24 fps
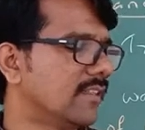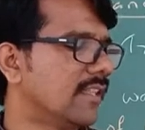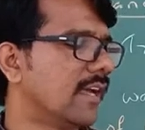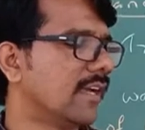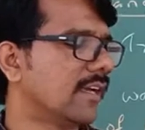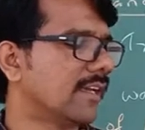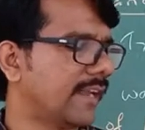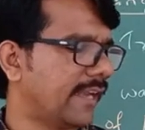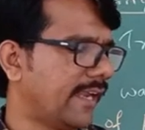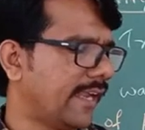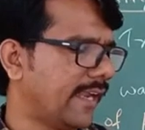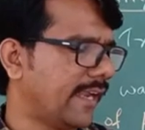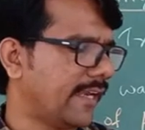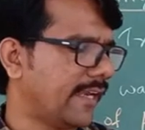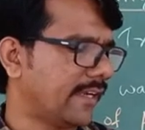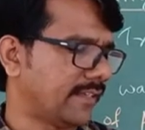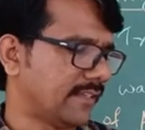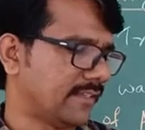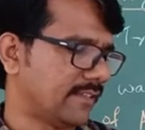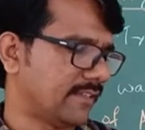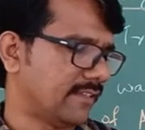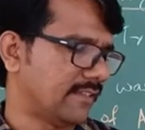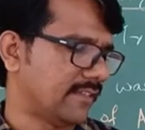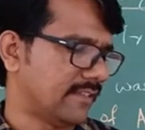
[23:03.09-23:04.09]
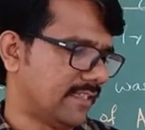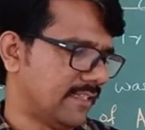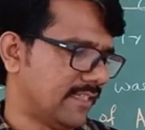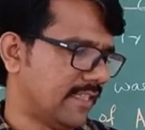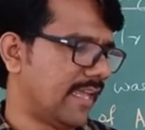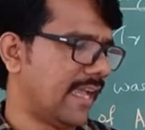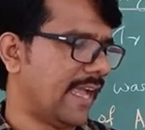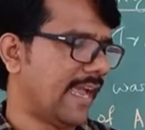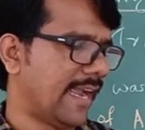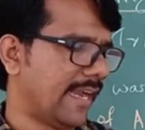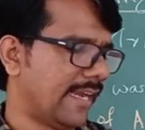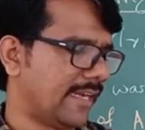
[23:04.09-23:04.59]
The great
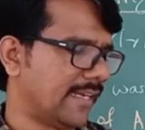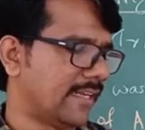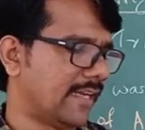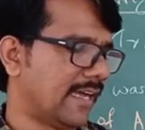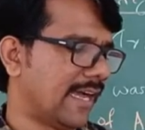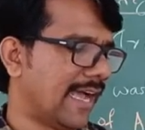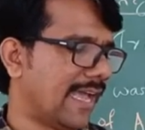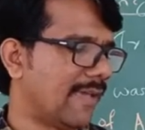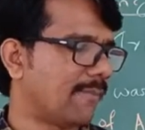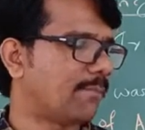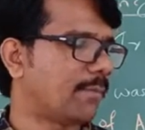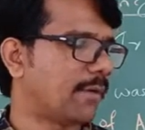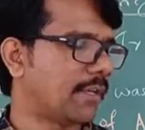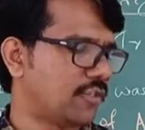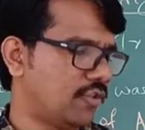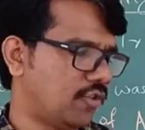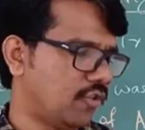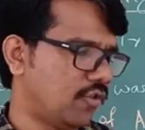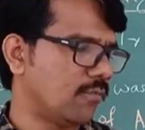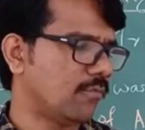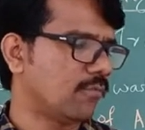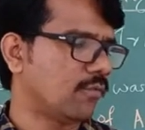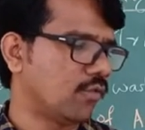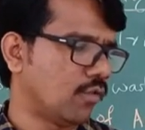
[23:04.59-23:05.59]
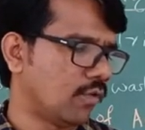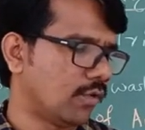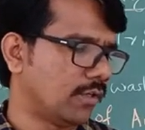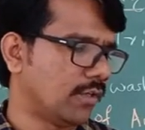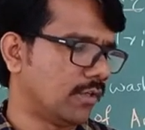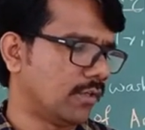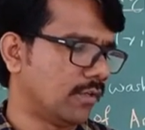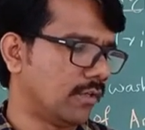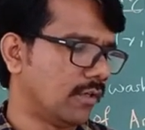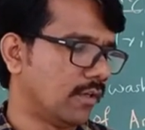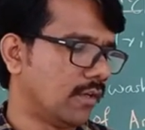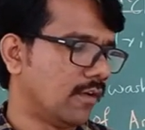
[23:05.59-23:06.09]
and I presume good
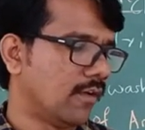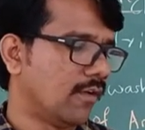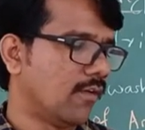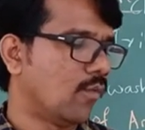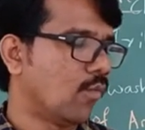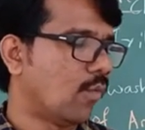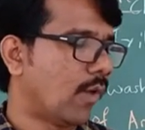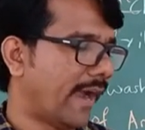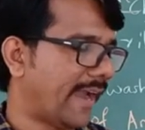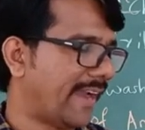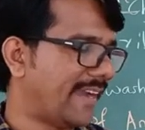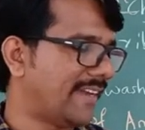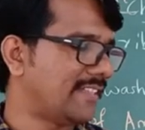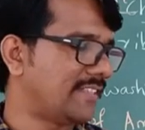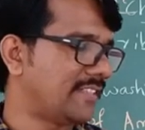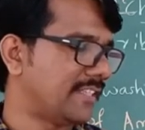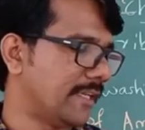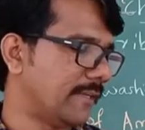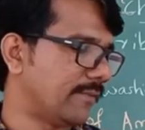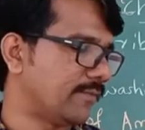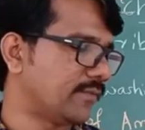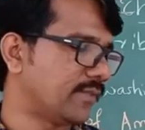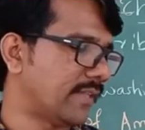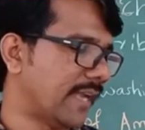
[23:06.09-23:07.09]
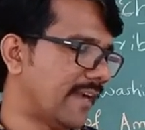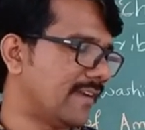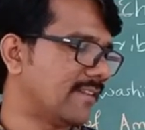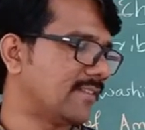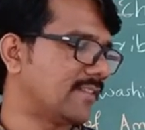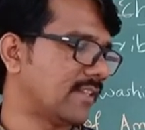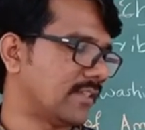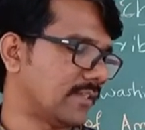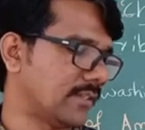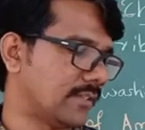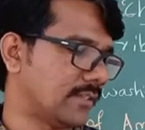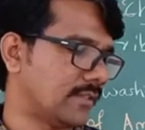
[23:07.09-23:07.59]
white chief
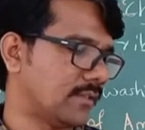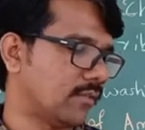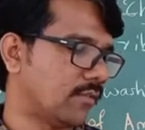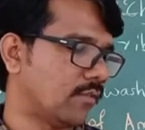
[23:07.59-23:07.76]
senses